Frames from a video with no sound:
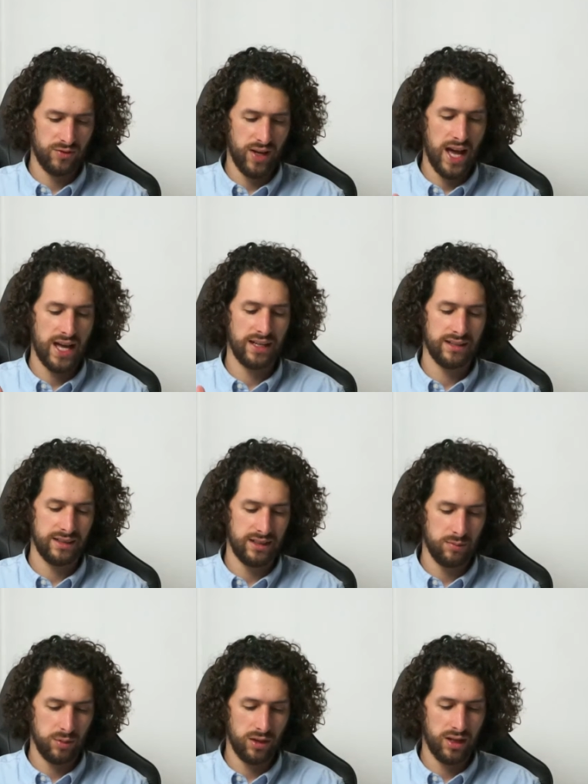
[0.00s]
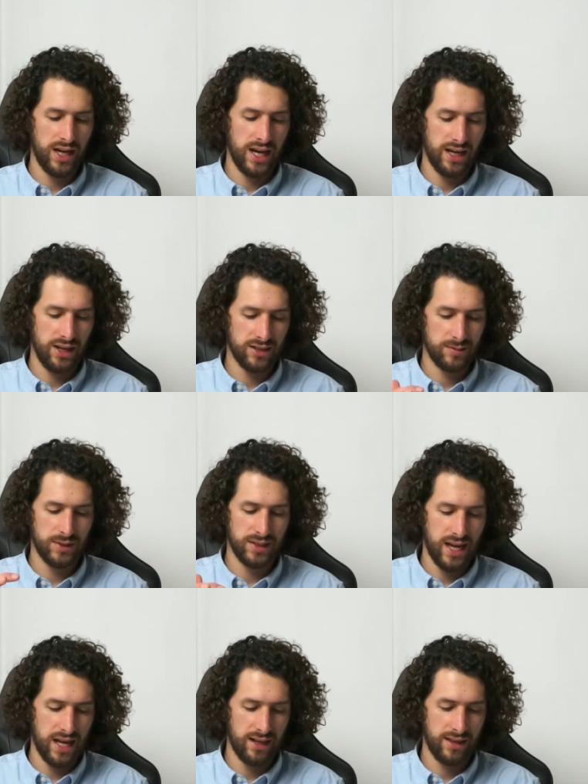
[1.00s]
fantasy, play,
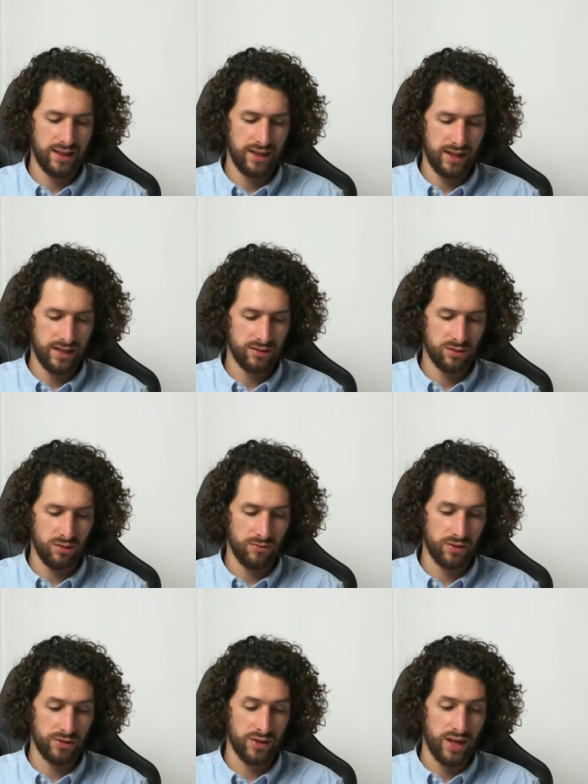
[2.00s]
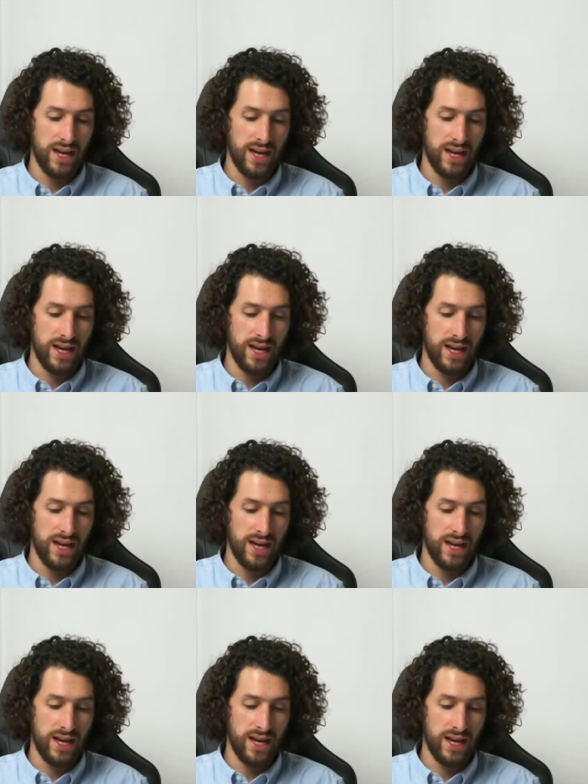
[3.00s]
hospitality, and so forth.